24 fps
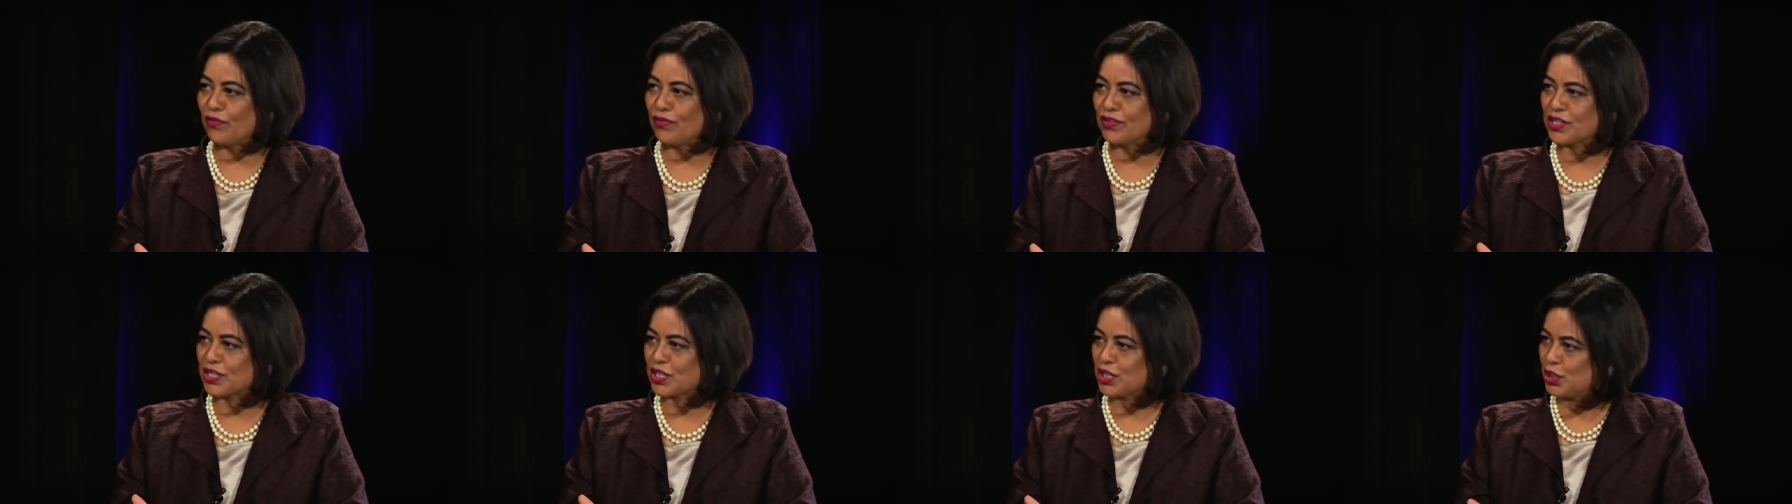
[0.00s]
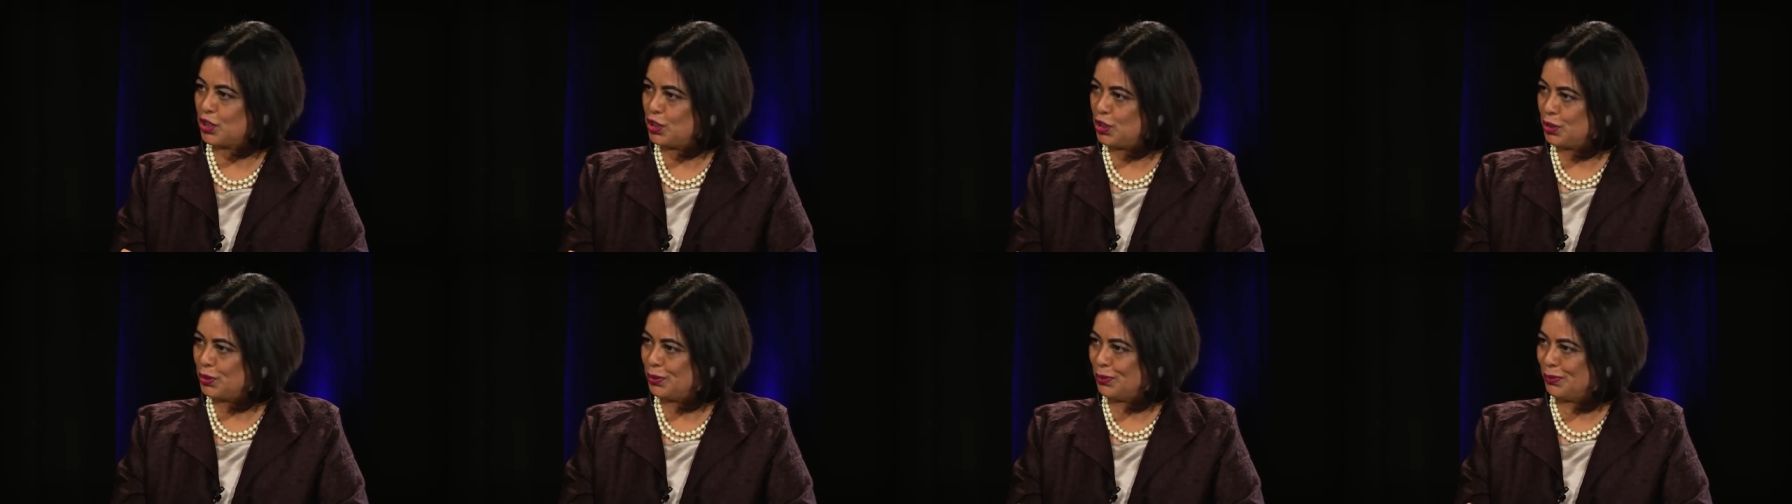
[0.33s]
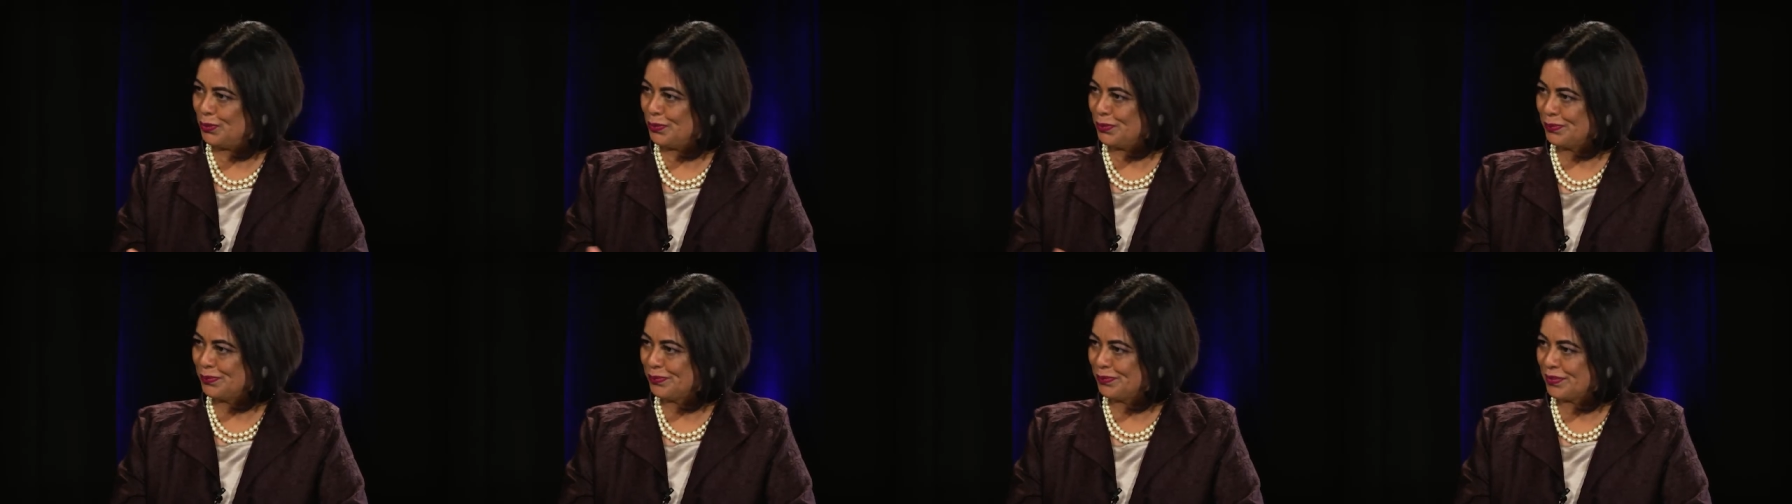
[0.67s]
officer
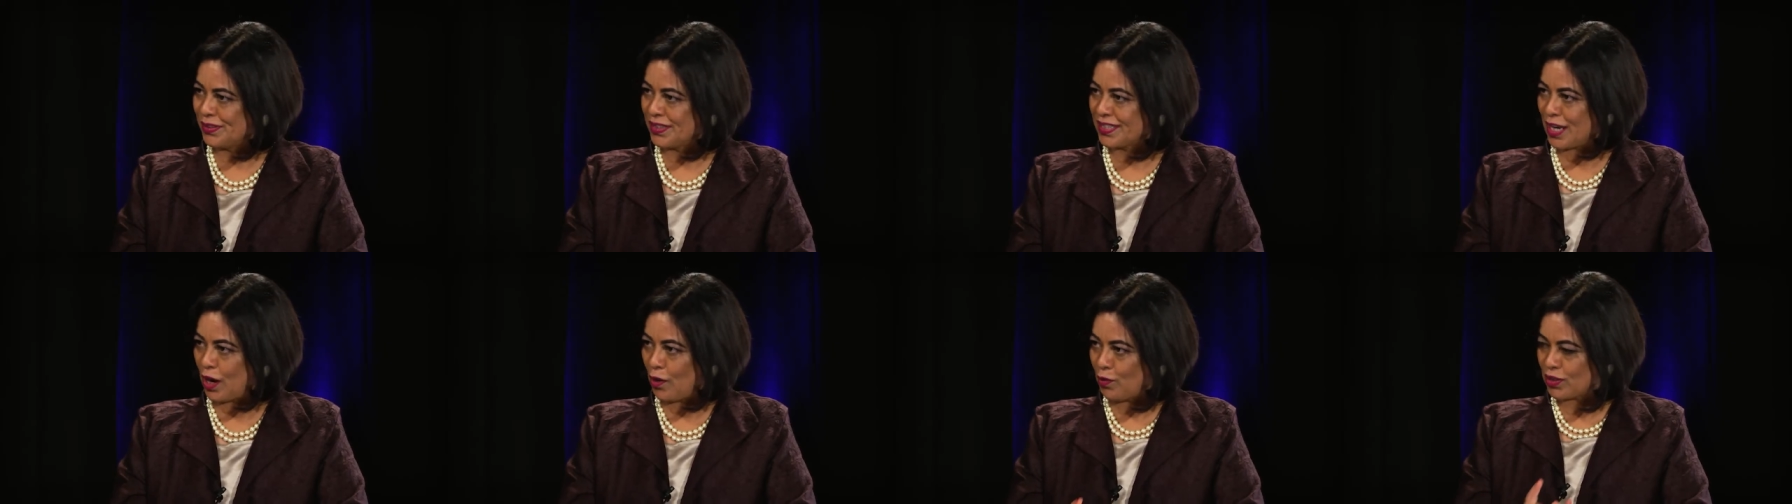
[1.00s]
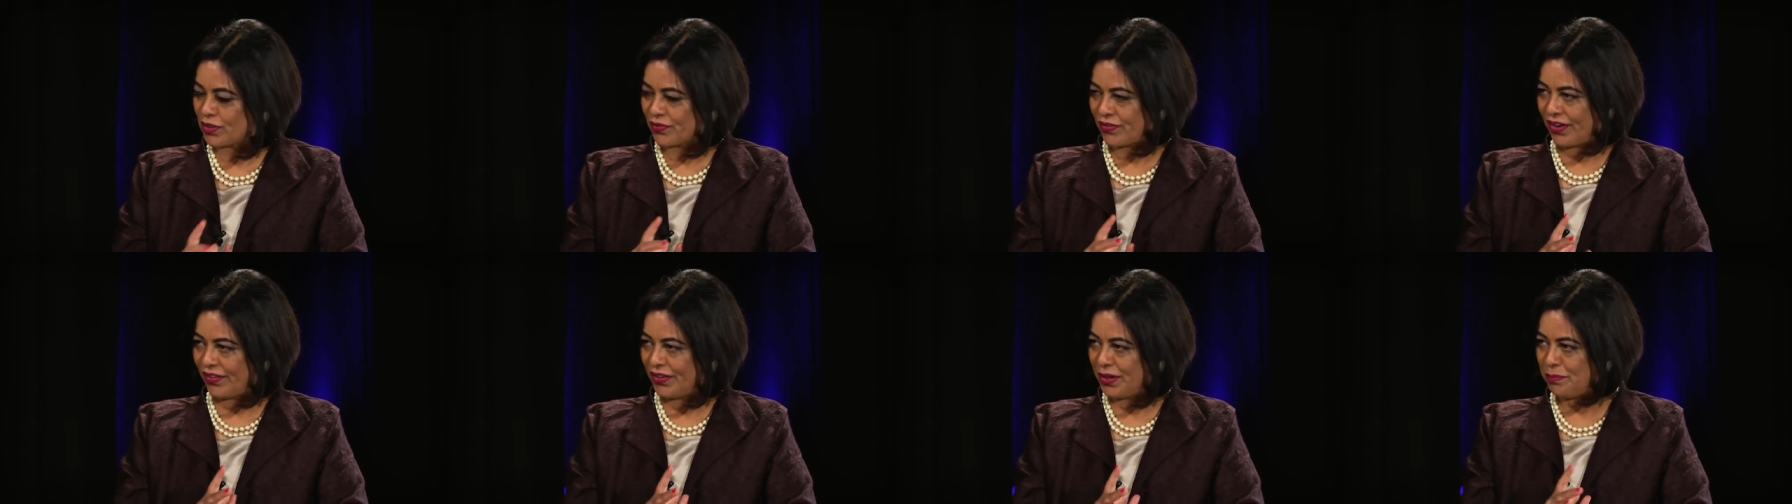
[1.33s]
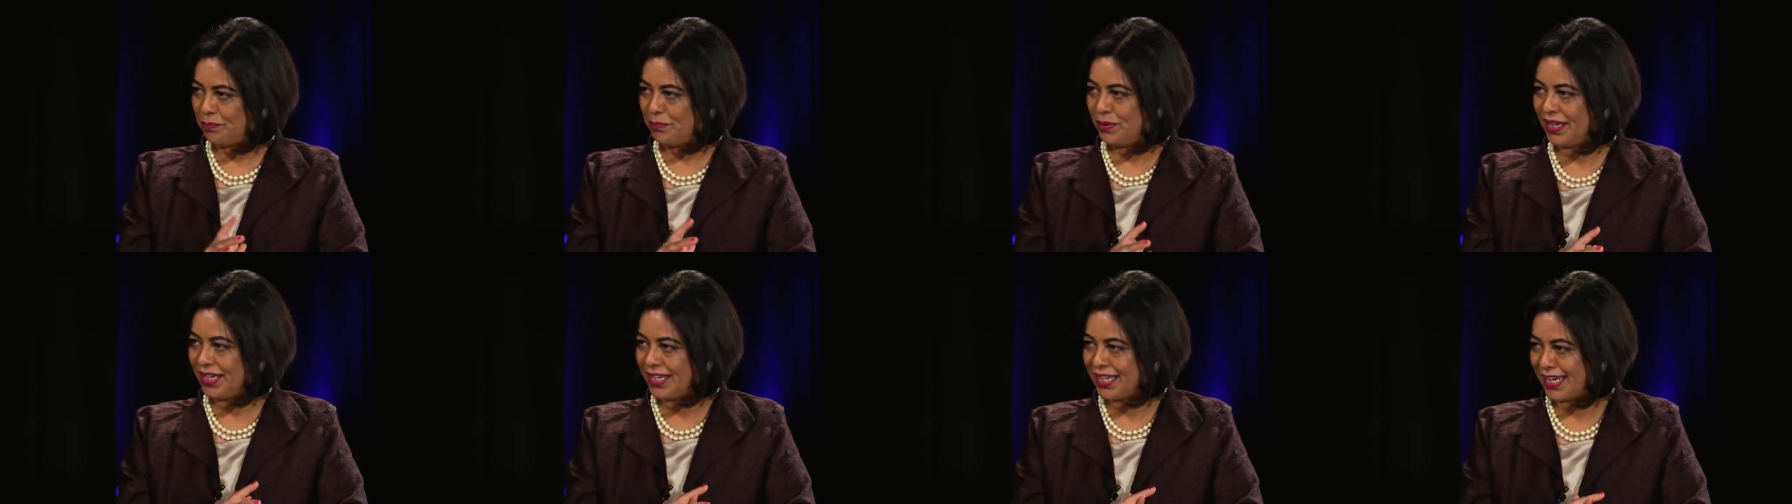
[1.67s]
do? Sounds
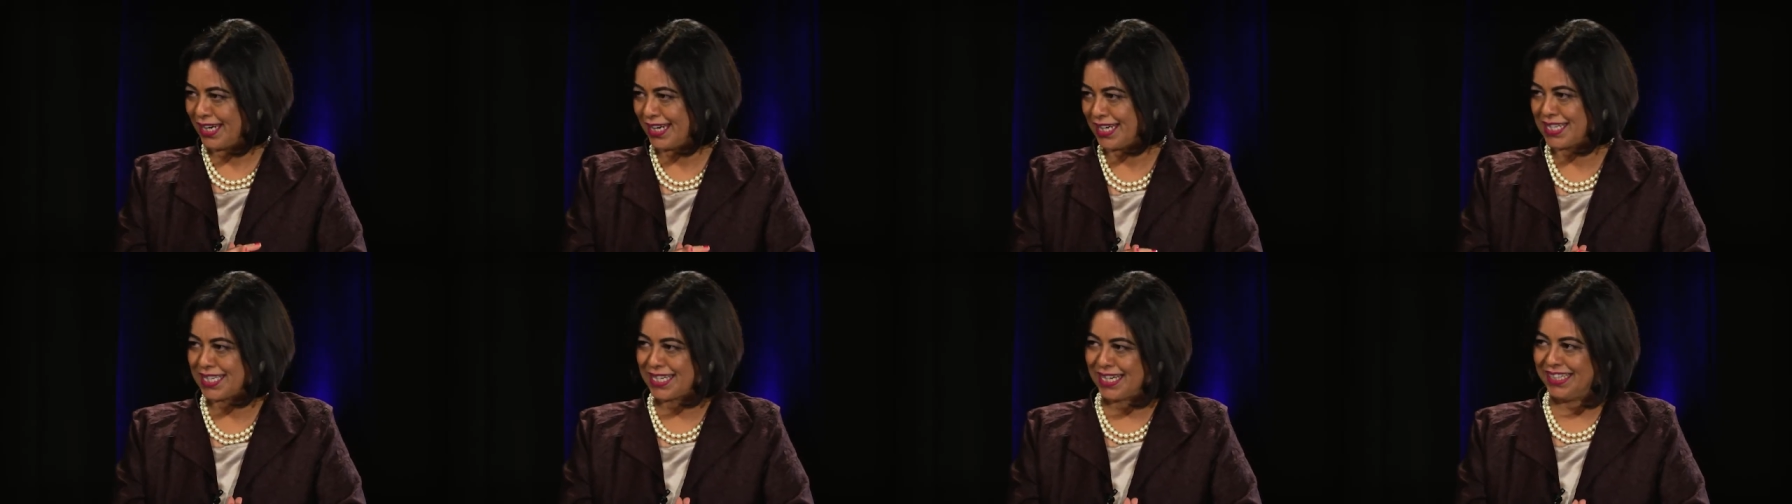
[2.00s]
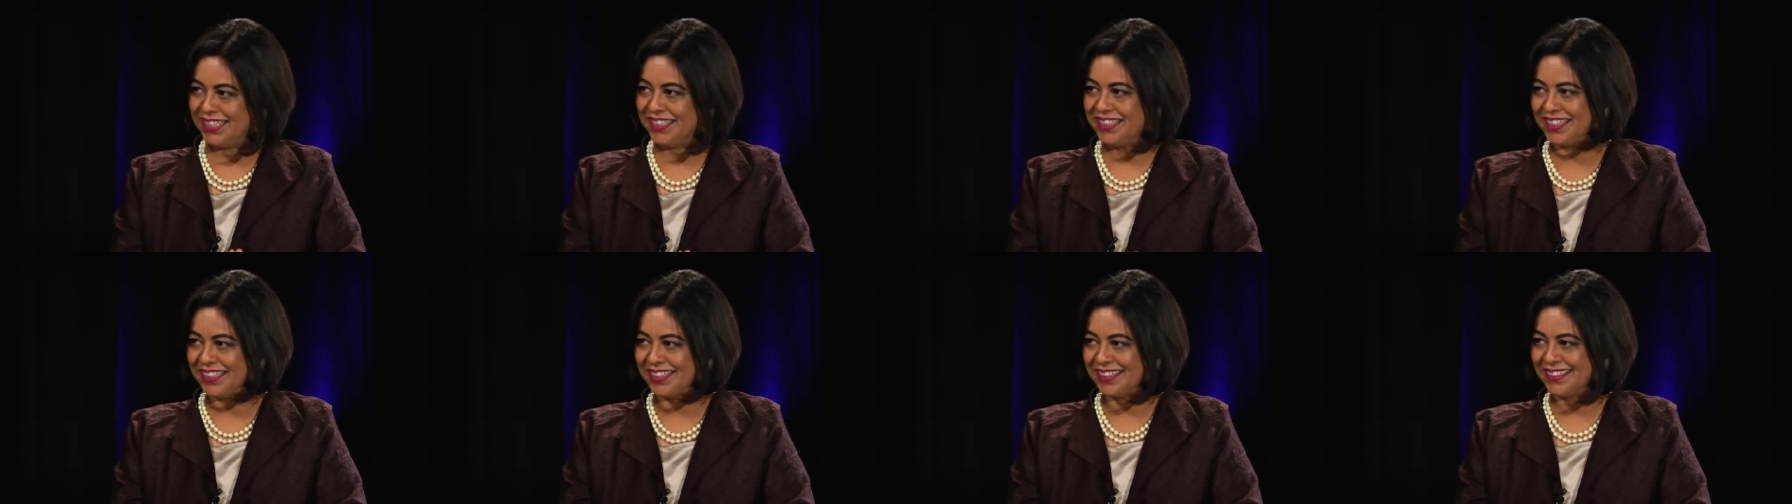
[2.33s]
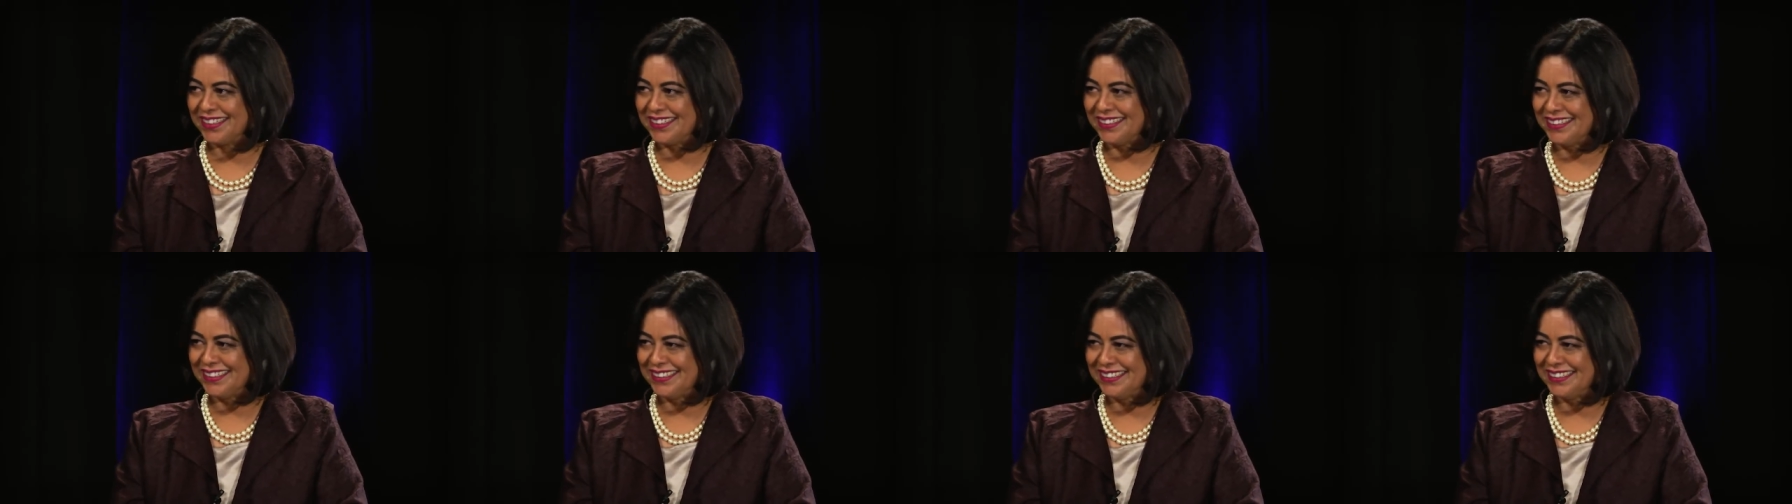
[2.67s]
very big and exciting.